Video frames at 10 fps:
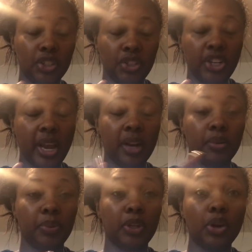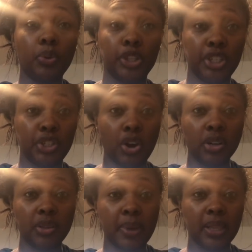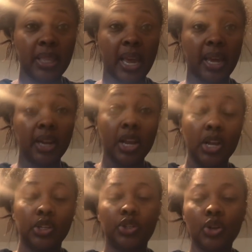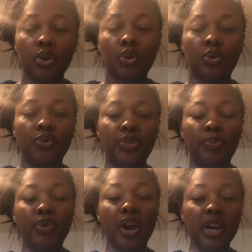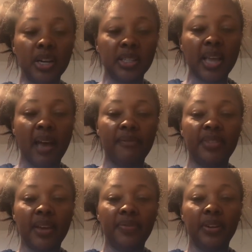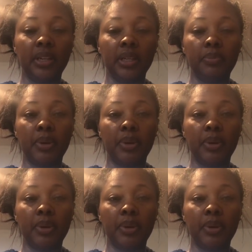channel below where she talks about that. So the products have definitely